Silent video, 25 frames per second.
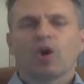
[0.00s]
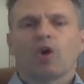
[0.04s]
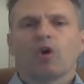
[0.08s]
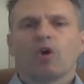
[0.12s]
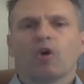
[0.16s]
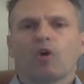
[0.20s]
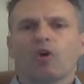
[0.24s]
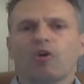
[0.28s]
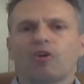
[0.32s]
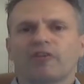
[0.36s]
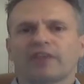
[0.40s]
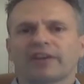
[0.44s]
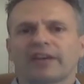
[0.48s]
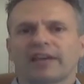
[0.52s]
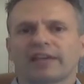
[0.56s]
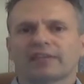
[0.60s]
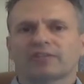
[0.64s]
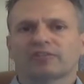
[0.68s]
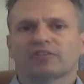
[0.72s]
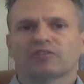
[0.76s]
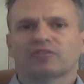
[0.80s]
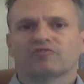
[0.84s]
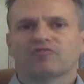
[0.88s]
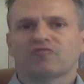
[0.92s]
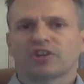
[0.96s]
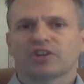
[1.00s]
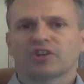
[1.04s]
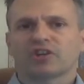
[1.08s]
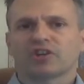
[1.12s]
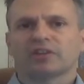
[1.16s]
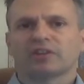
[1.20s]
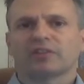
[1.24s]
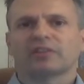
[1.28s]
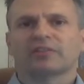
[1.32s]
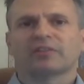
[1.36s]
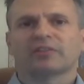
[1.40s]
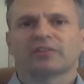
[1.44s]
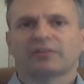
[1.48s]
or against
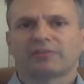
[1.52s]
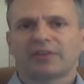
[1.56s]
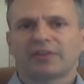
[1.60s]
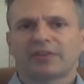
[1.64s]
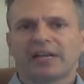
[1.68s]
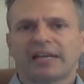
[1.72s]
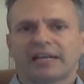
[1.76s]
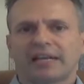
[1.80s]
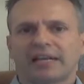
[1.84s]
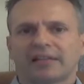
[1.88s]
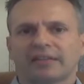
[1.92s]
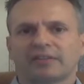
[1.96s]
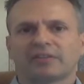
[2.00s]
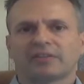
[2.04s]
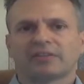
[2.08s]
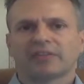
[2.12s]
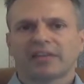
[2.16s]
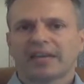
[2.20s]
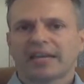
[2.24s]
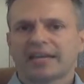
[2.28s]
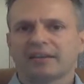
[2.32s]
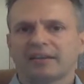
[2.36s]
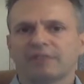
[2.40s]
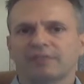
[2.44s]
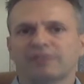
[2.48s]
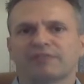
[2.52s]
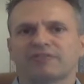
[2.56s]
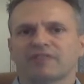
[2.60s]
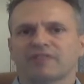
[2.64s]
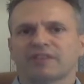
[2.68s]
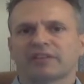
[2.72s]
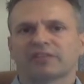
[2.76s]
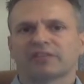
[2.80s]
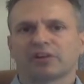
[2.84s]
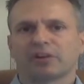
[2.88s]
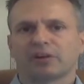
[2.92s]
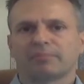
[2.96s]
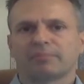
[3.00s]
Russian civilians in, for
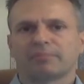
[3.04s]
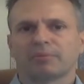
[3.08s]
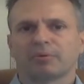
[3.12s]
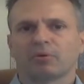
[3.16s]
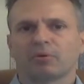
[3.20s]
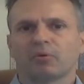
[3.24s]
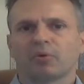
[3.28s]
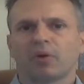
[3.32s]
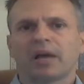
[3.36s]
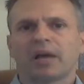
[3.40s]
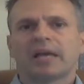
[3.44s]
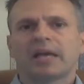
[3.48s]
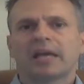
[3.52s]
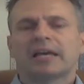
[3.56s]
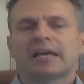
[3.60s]
example,